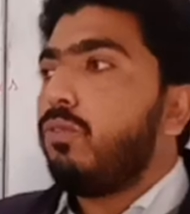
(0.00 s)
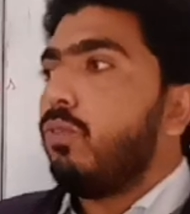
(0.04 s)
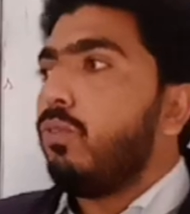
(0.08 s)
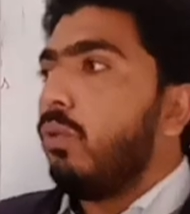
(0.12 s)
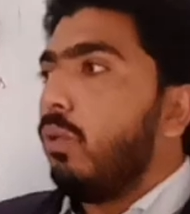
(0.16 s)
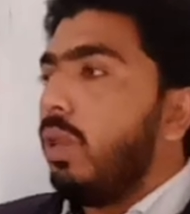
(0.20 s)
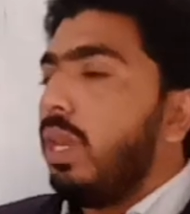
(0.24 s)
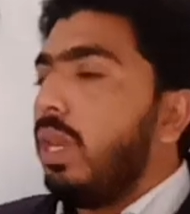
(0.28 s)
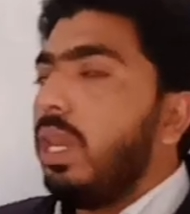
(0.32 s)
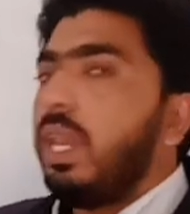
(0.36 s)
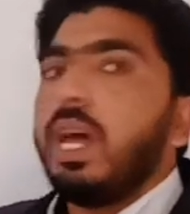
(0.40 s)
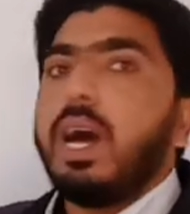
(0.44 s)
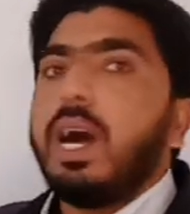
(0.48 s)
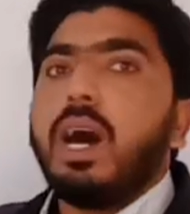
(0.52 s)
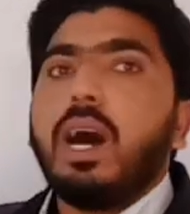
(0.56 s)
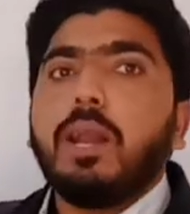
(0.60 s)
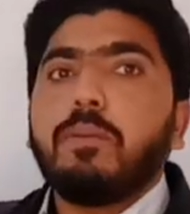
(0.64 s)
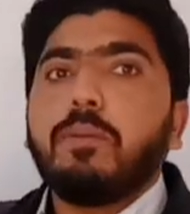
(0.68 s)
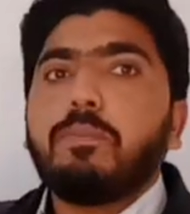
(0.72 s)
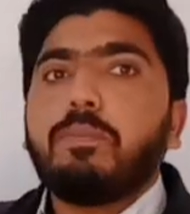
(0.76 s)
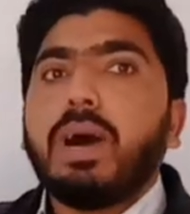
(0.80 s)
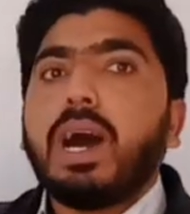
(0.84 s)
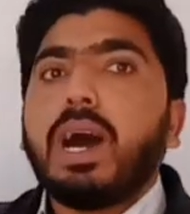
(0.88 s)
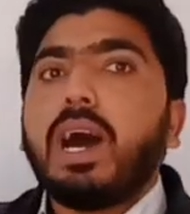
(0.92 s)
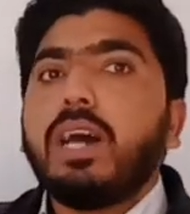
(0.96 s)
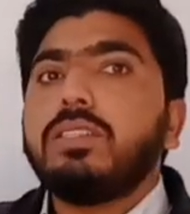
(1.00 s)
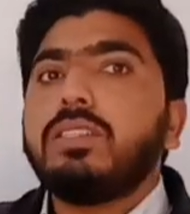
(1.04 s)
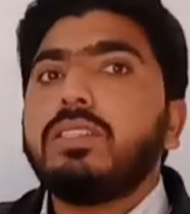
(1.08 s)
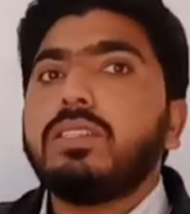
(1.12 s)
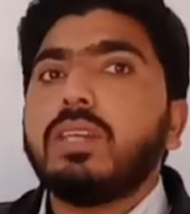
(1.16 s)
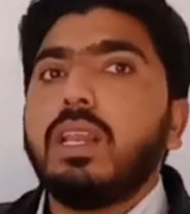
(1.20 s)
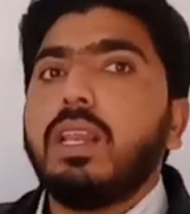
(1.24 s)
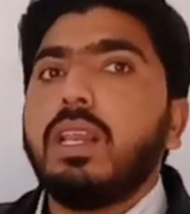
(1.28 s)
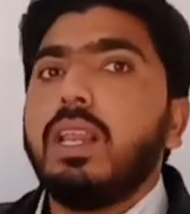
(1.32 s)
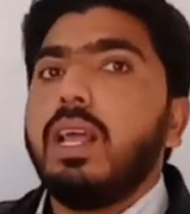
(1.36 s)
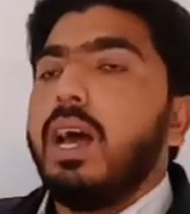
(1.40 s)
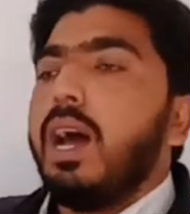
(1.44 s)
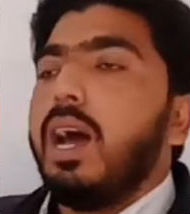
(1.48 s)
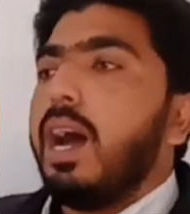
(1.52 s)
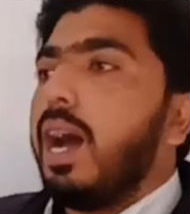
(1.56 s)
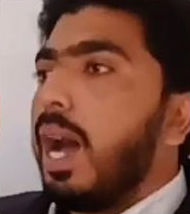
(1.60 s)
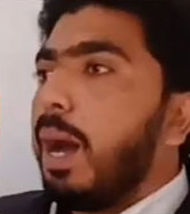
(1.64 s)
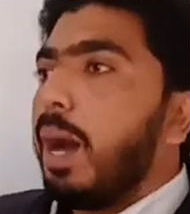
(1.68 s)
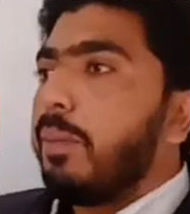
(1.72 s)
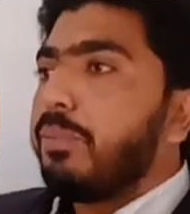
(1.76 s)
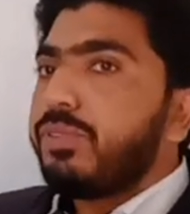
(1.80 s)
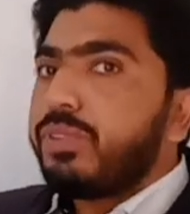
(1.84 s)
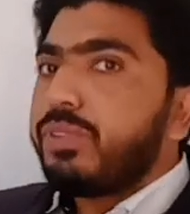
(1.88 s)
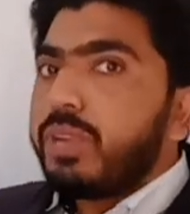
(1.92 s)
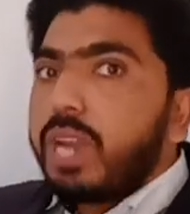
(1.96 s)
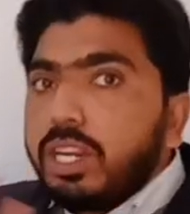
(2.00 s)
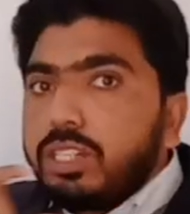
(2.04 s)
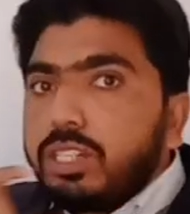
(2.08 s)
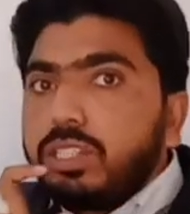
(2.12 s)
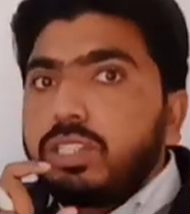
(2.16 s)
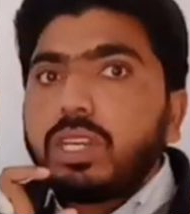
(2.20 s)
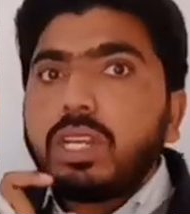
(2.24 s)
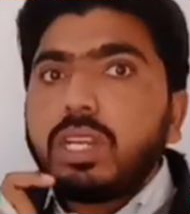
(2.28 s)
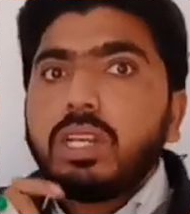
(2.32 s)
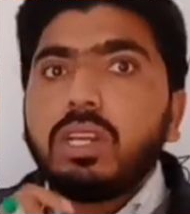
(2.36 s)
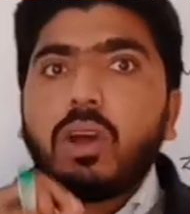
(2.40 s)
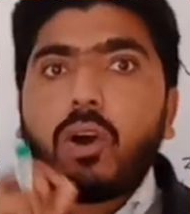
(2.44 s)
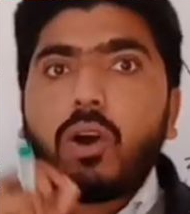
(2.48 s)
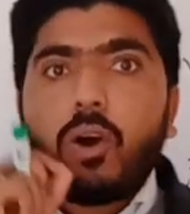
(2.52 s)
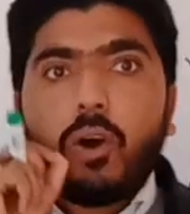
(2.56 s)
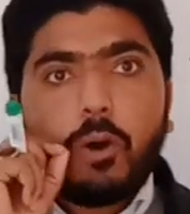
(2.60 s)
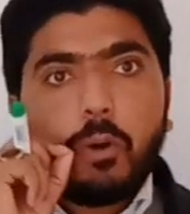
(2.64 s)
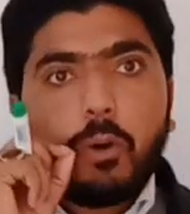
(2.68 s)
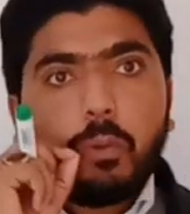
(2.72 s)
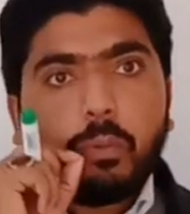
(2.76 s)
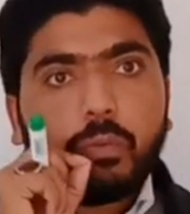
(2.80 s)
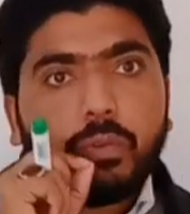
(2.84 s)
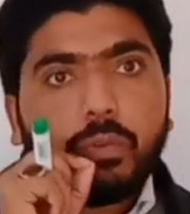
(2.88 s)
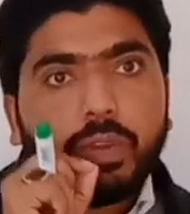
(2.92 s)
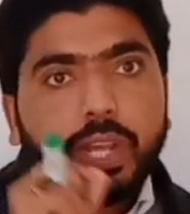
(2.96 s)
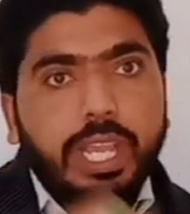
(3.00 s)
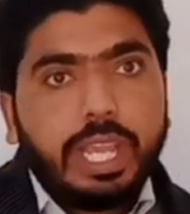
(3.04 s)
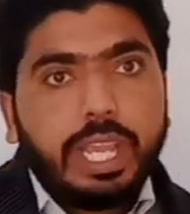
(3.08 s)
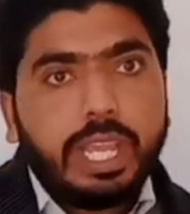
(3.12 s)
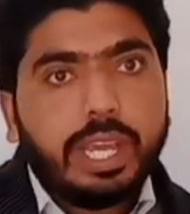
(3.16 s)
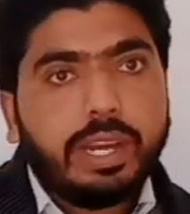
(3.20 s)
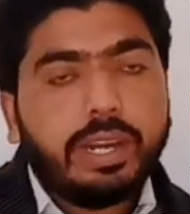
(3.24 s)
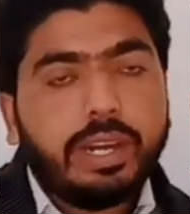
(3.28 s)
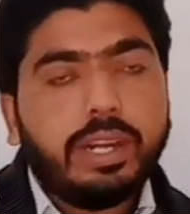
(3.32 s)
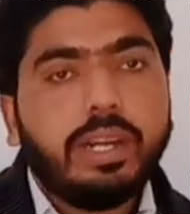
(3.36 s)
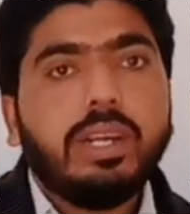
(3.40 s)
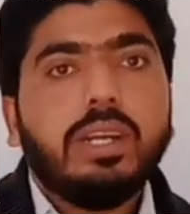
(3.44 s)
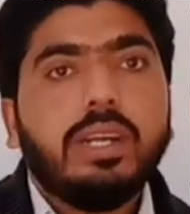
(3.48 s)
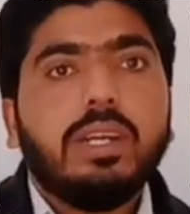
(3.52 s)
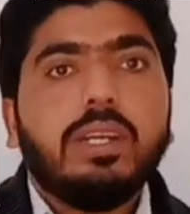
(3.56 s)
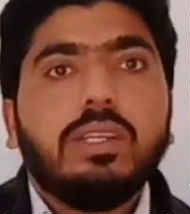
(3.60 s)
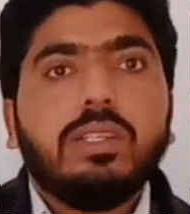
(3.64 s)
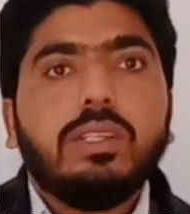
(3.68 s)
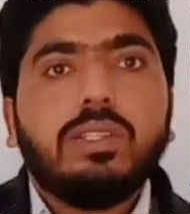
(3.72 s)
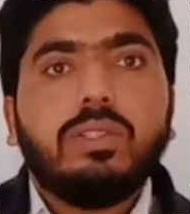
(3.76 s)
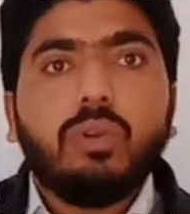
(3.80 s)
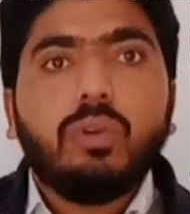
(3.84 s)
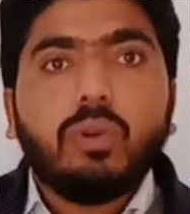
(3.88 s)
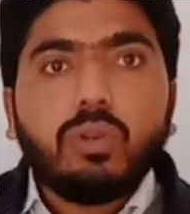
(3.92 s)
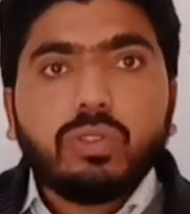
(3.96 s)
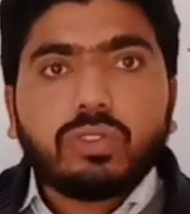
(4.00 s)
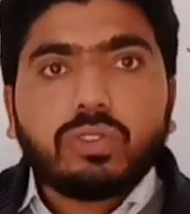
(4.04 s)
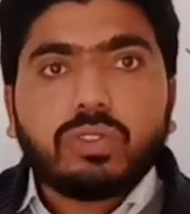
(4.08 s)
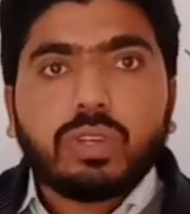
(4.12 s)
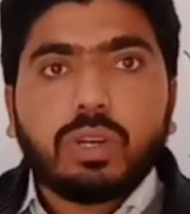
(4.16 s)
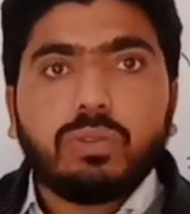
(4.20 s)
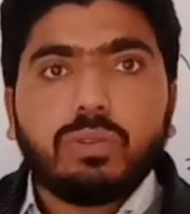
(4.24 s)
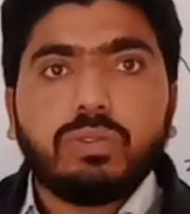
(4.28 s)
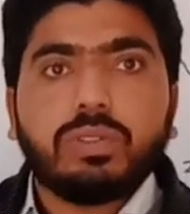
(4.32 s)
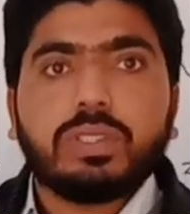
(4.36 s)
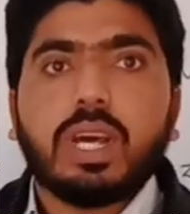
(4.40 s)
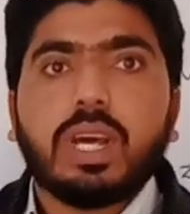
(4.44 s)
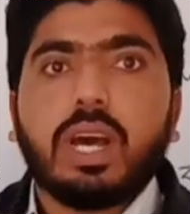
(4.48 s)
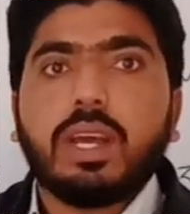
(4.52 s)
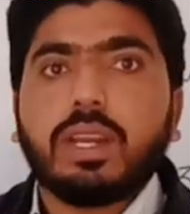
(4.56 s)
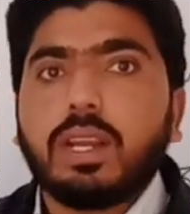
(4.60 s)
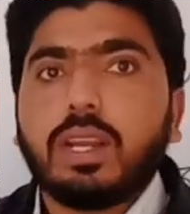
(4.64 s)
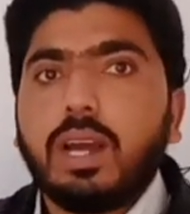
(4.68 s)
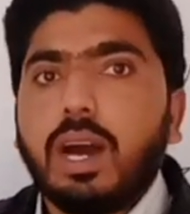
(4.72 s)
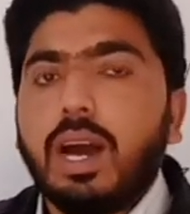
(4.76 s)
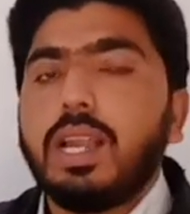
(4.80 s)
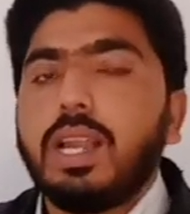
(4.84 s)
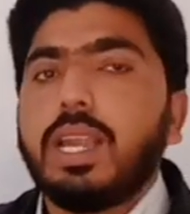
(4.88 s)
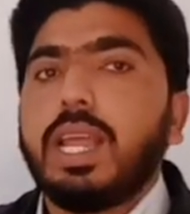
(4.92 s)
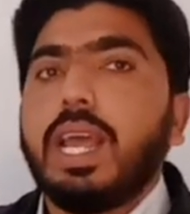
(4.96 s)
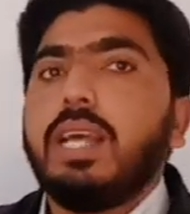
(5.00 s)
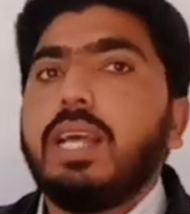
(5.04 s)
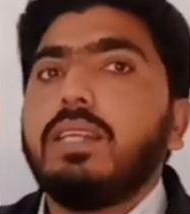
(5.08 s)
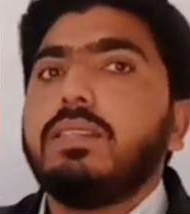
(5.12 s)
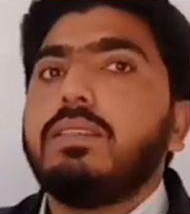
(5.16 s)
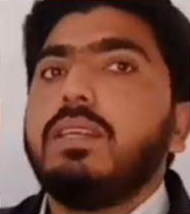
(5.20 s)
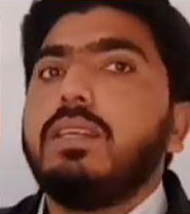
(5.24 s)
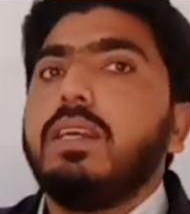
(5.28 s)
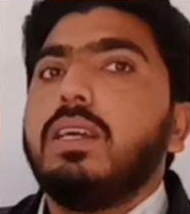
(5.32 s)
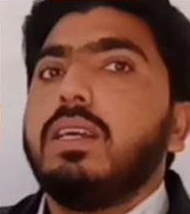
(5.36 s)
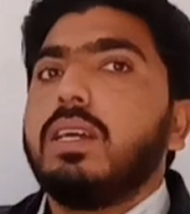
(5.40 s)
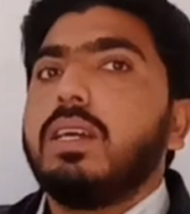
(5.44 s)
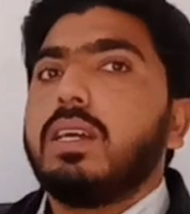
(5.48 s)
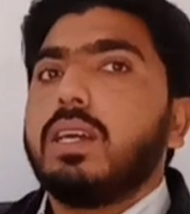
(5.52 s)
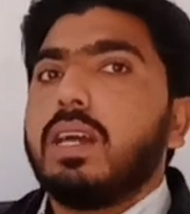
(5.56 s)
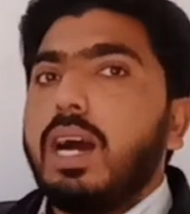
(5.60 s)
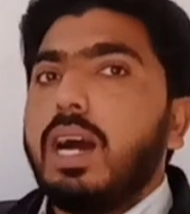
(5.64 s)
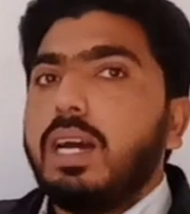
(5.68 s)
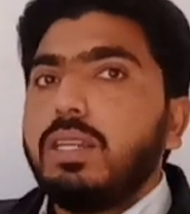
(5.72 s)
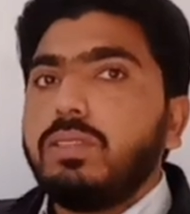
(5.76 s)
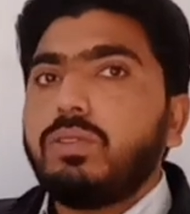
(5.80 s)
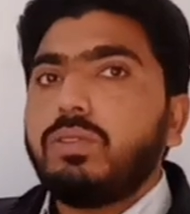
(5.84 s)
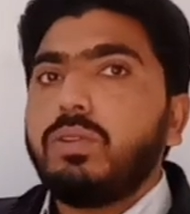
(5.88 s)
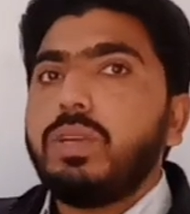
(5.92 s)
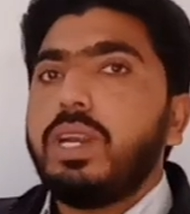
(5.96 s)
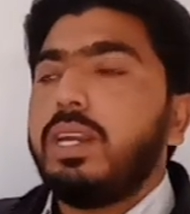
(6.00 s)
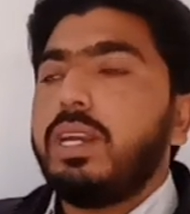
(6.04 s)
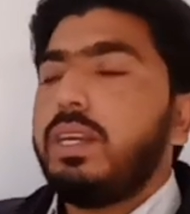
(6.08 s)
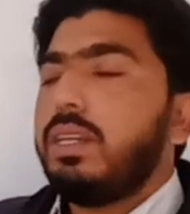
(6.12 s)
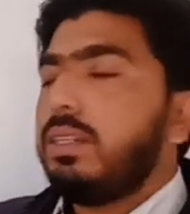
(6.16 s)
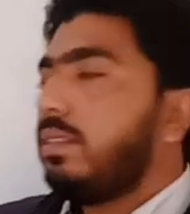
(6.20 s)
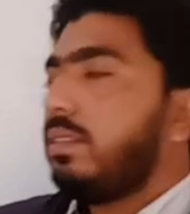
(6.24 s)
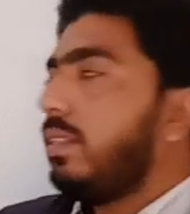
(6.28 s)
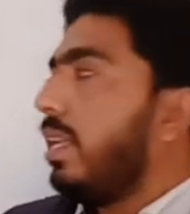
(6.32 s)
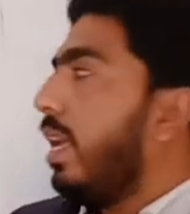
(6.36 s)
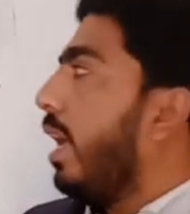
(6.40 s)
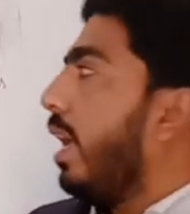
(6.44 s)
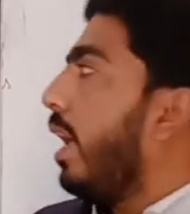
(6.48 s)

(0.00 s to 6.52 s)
full or partial obstruction of air, those sounds are called as consonants.